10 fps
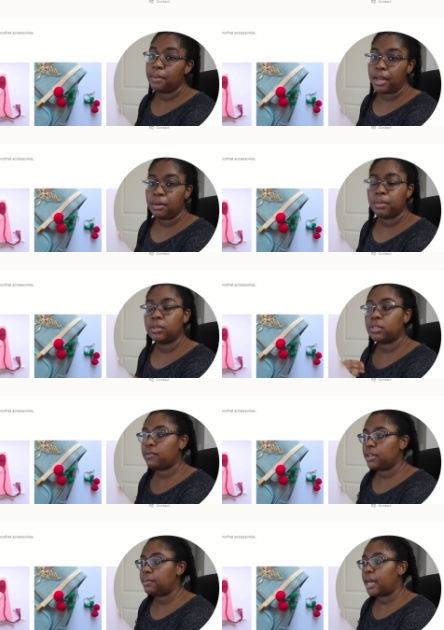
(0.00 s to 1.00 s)
amenable to
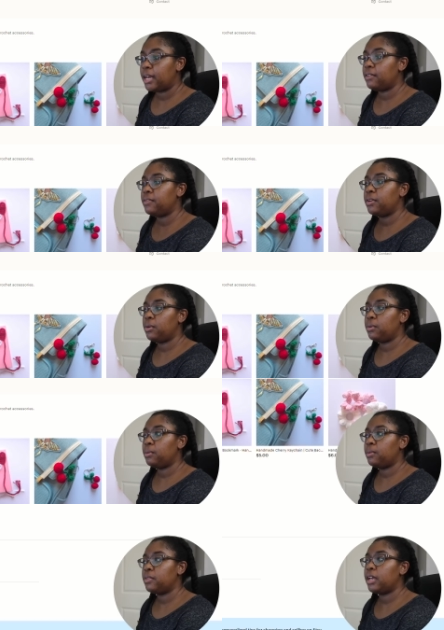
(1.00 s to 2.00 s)
feedback. If
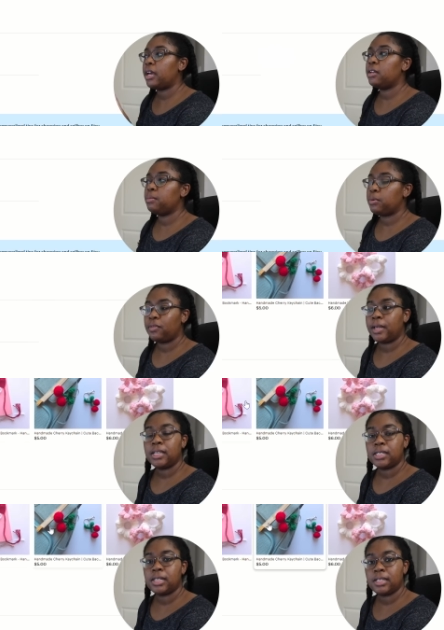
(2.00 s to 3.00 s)
you think I can improve my
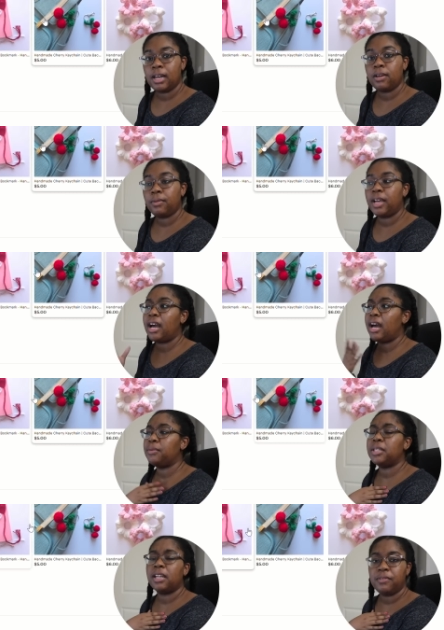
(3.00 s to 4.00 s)
listings in any way, I
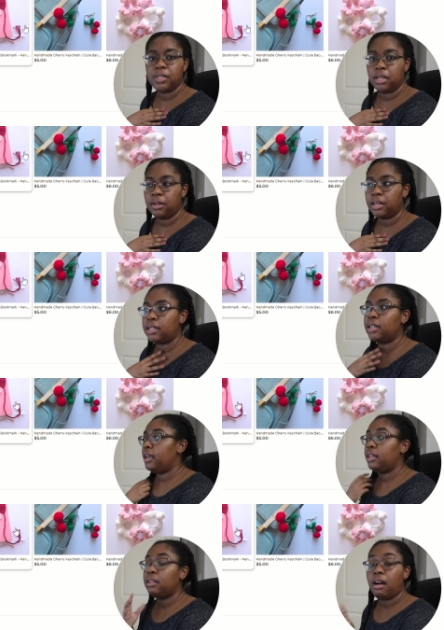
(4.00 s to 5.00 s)
would love to hear it
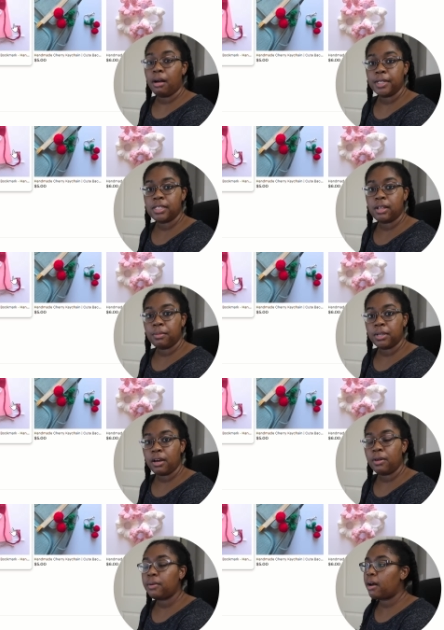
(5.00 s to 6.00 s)
in the comments down
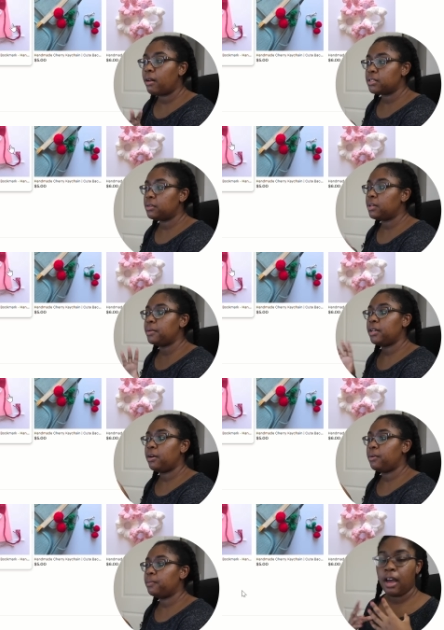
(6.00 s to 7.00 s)
below. Also, let me
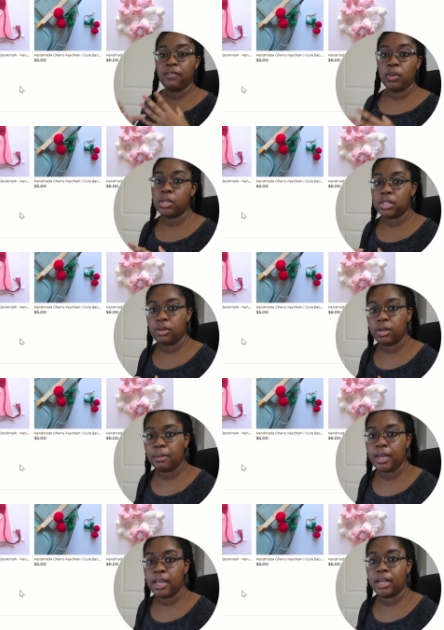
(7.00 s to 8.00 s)
know, have you considered
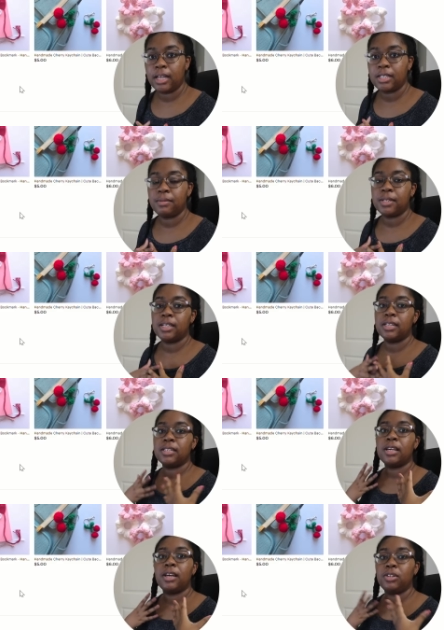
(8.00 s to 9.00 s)
making an Etsy
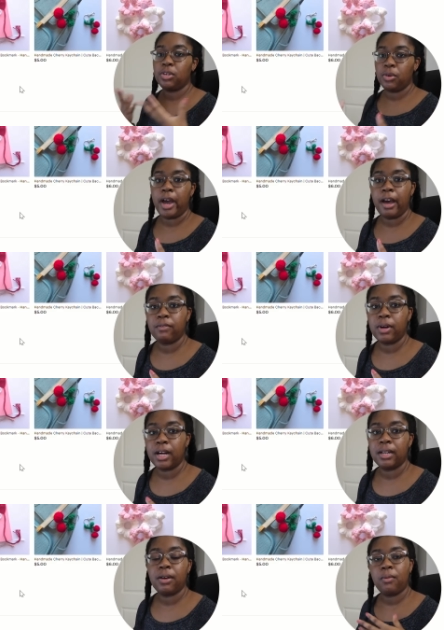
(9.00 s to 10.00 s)
business? Do you have
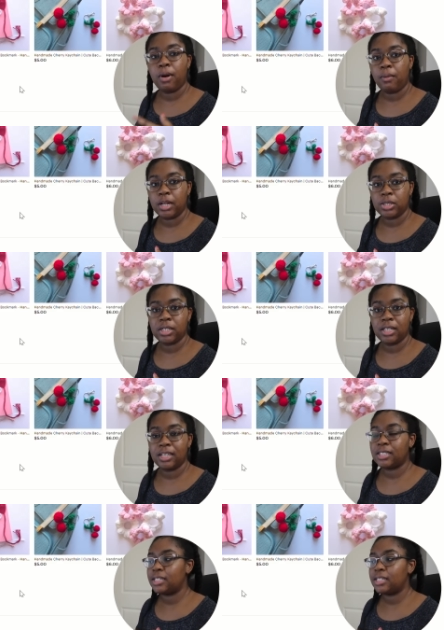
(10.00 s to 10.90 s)
one while watching this?